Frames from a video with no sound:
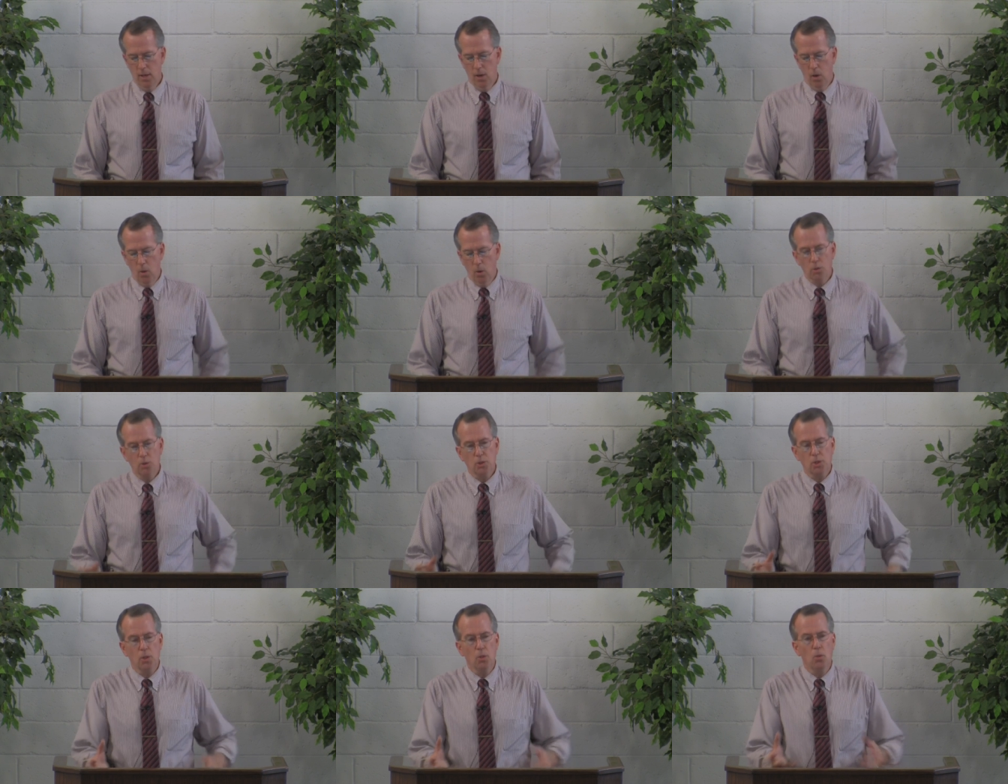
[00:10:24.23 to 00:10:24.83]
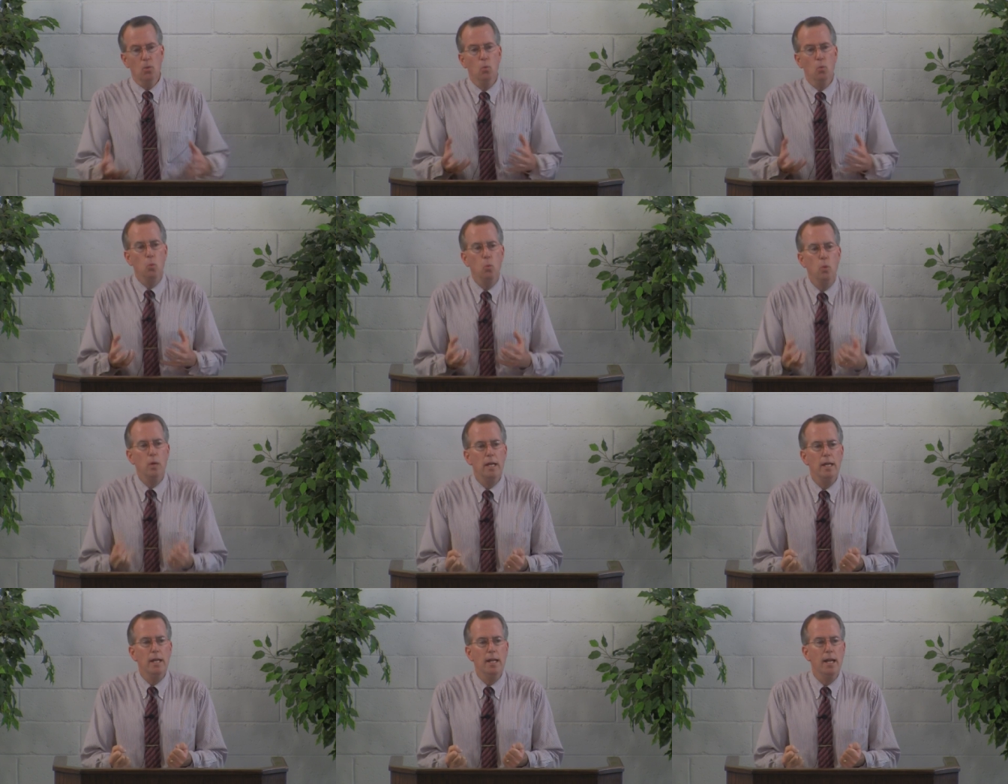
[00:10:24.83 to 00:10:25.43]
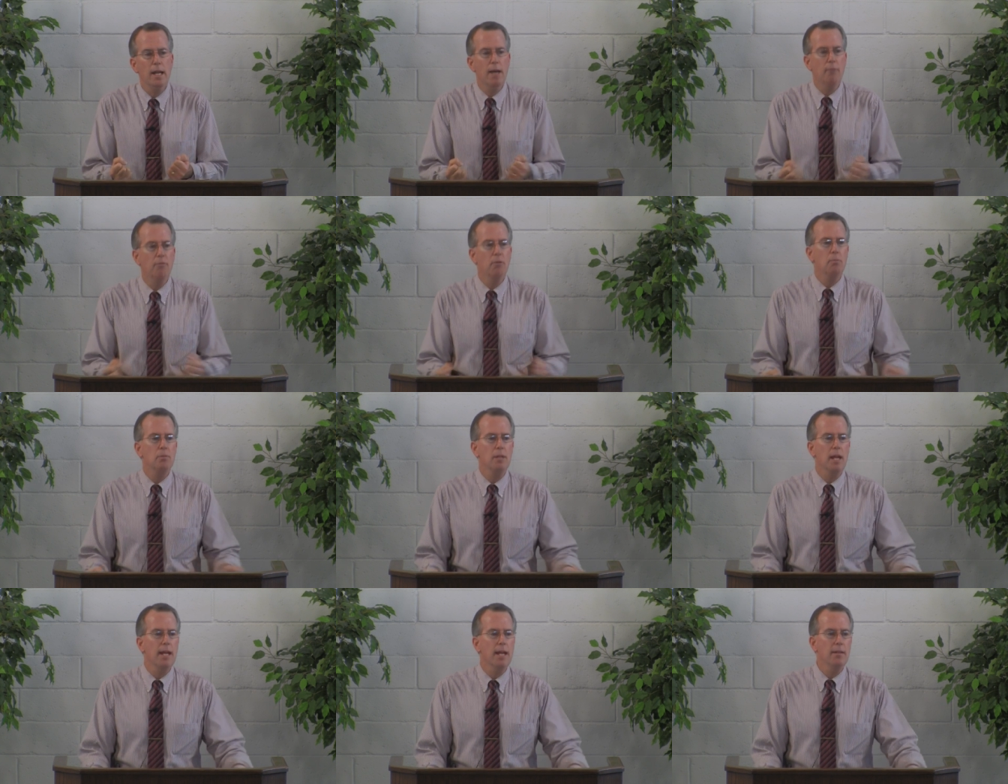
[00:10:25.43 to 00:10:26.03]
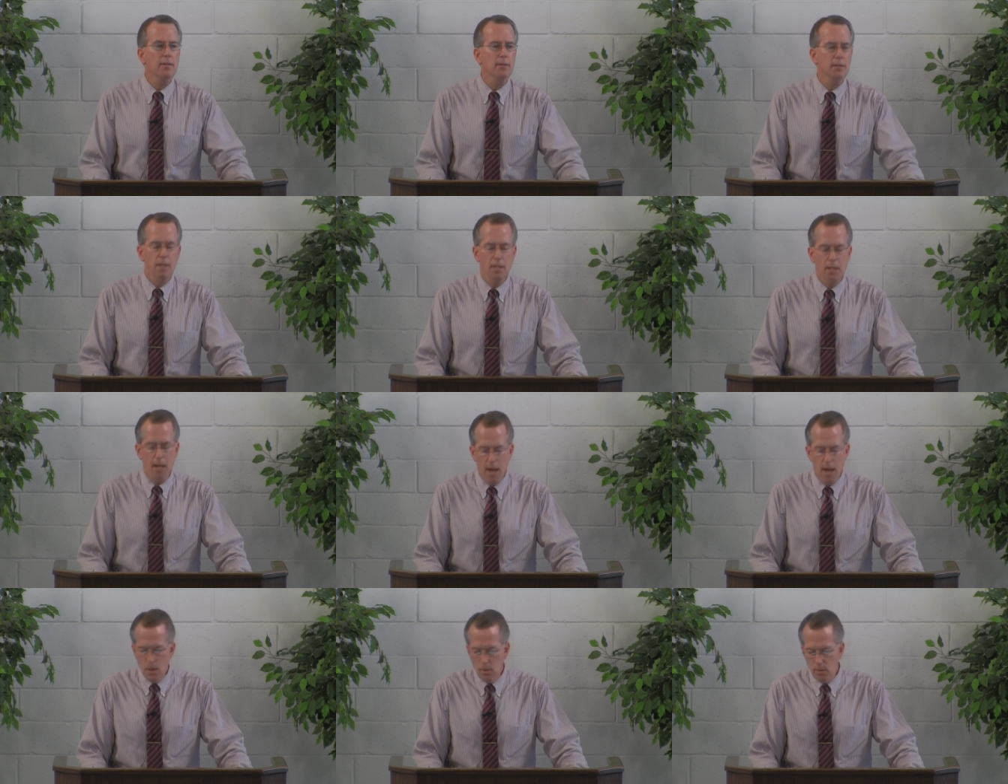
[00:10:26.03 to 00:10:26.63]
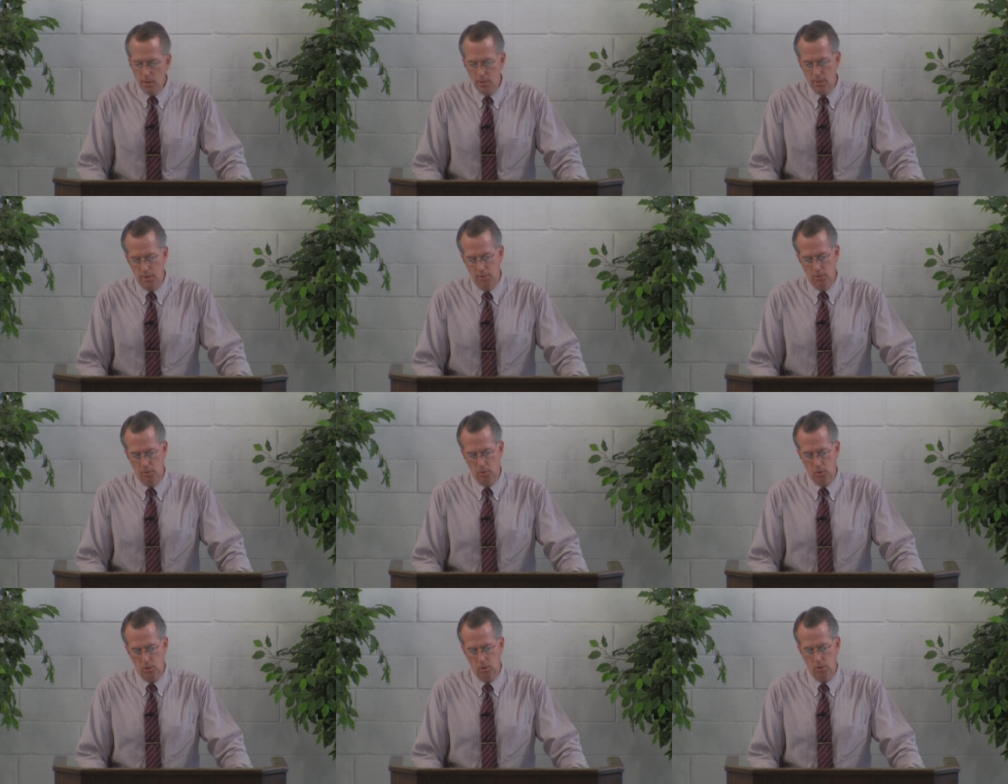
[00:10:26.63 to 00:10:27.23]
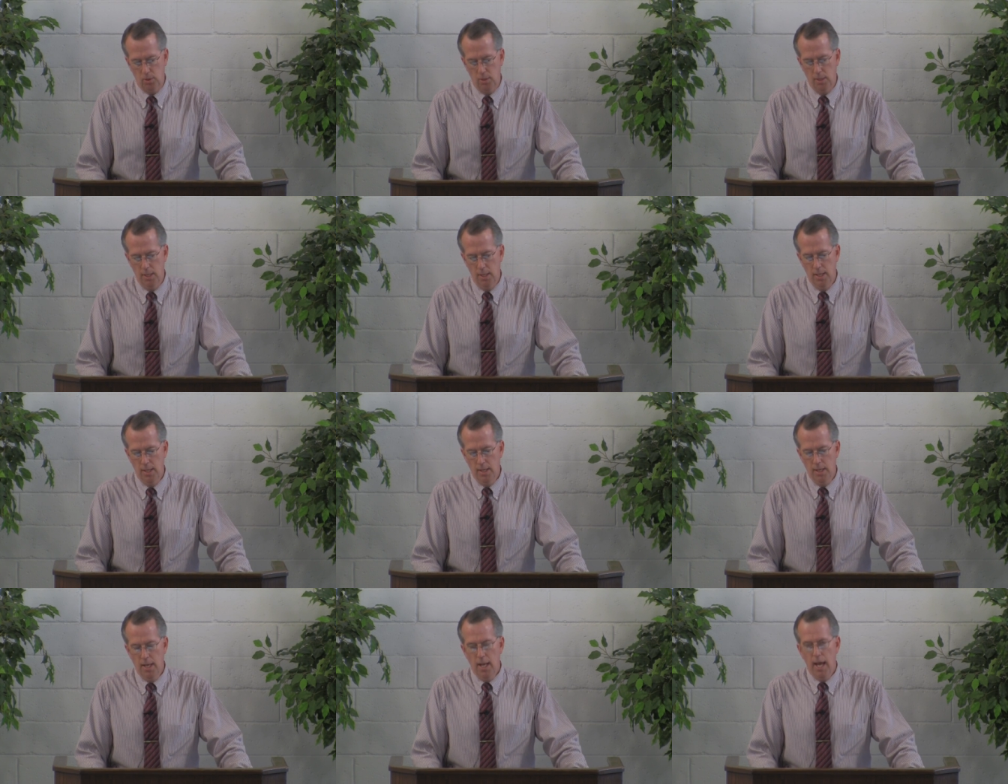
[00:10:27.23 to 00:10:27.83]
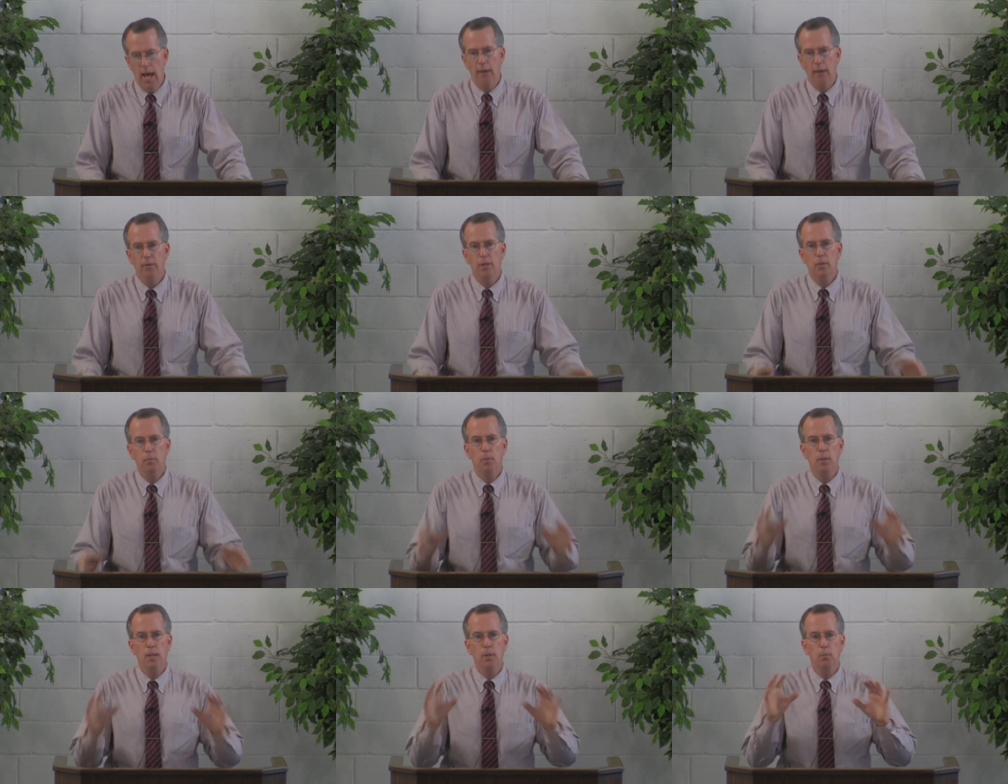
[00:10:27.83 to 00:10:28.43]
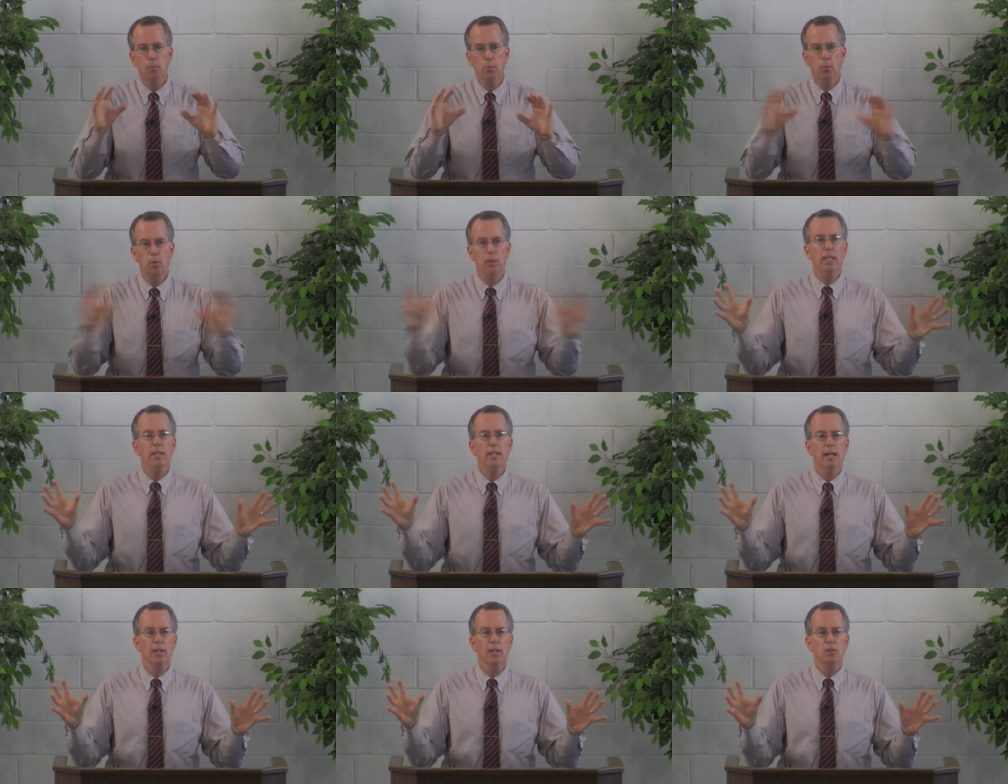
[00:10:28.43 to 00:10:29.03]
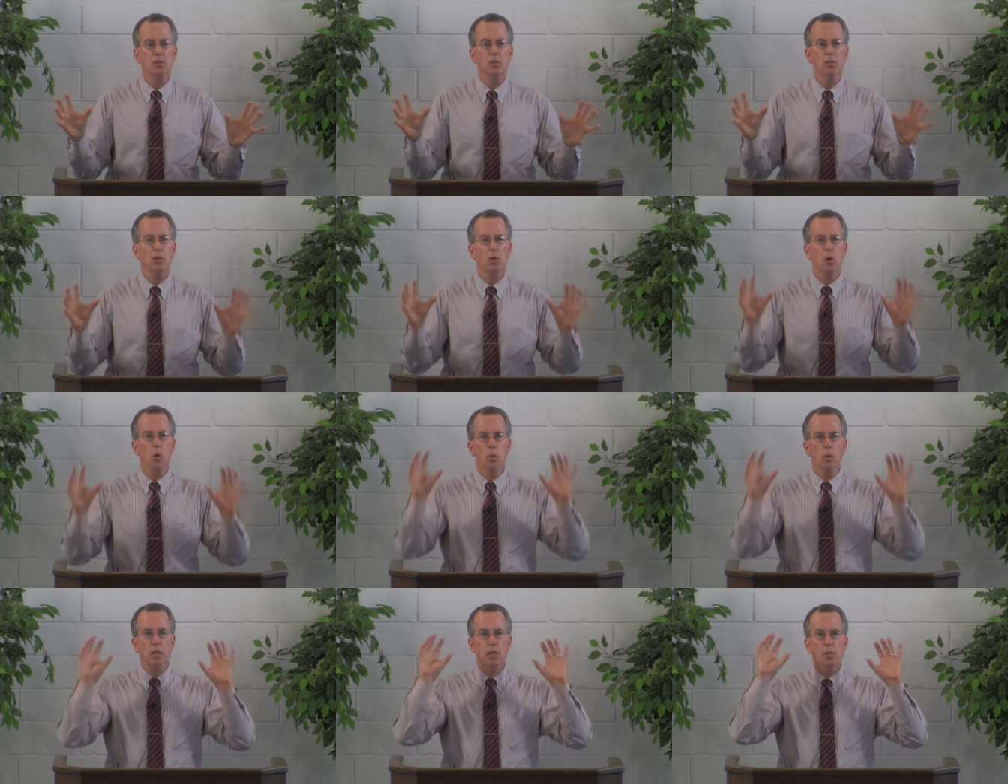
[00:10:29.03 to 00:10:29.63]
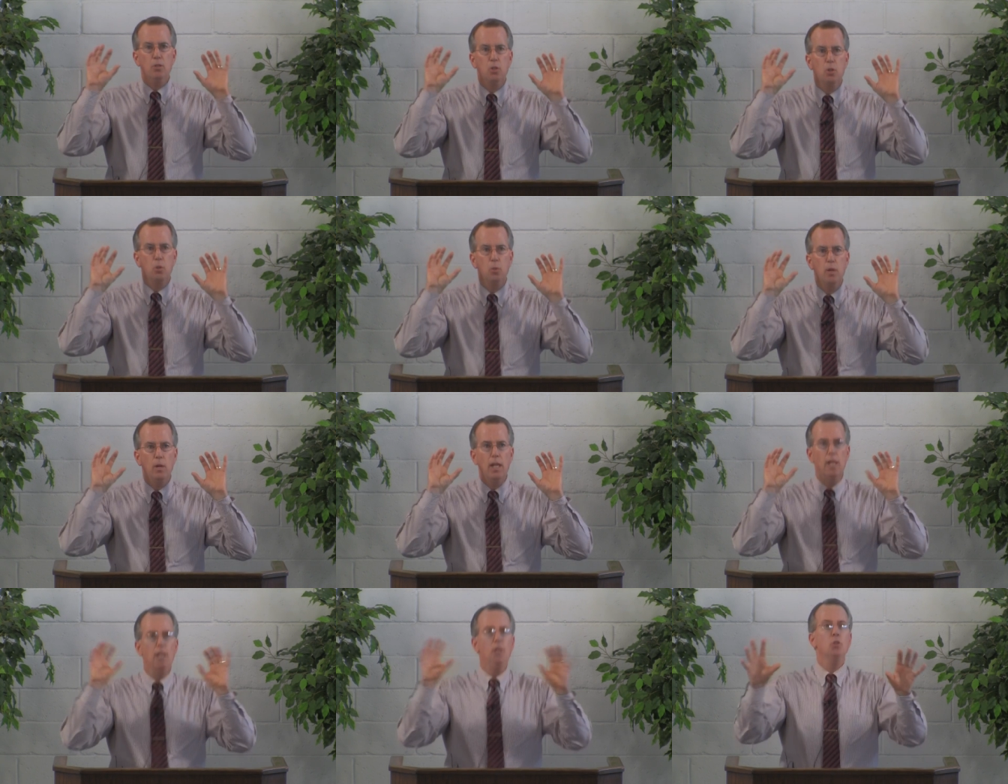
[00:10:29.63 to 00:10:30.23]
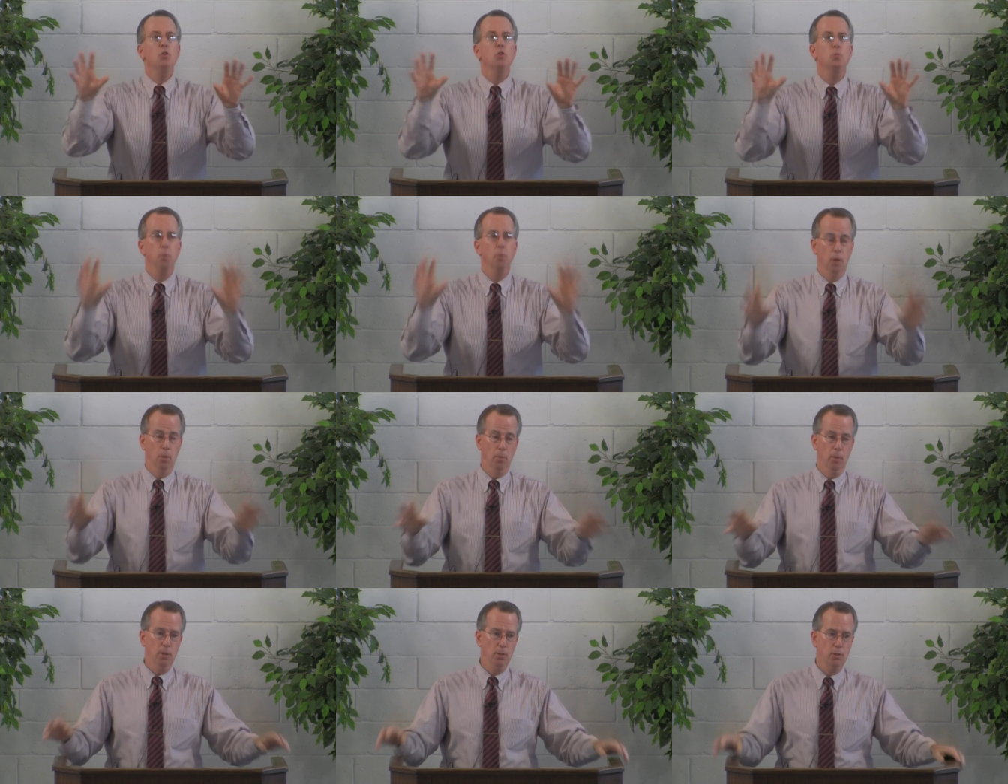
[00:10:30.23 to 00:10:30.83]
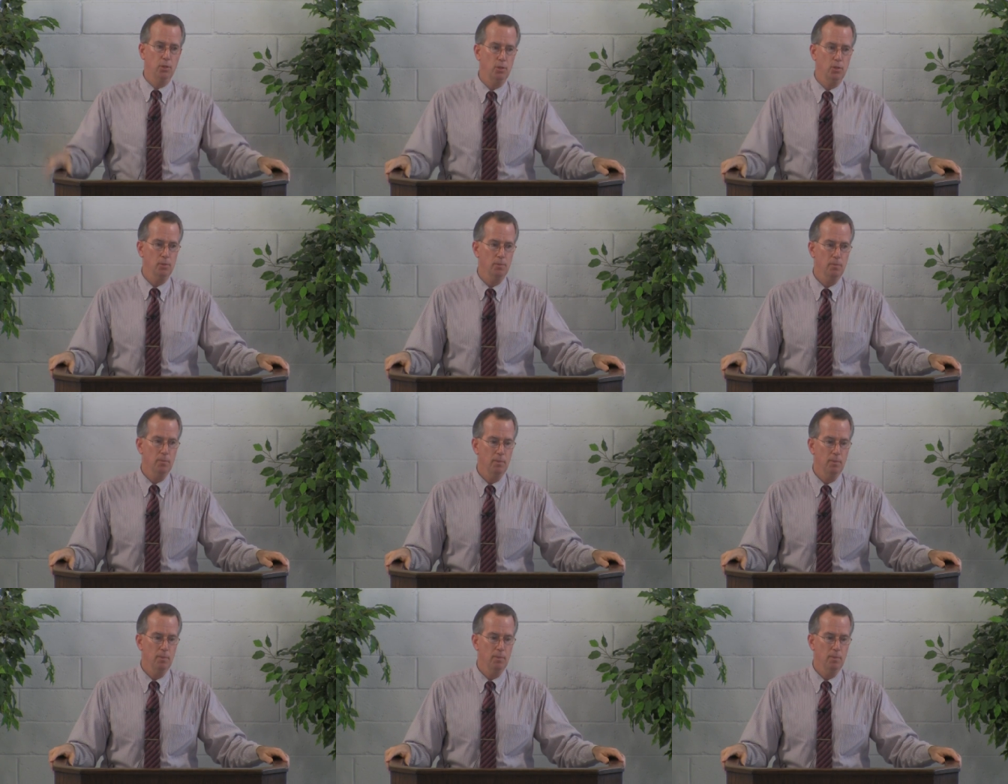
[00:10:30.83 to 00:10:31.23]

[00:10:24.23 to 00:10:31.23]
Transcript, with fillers: "Also we have obtained an inheritance, having been predestined according to his purpose,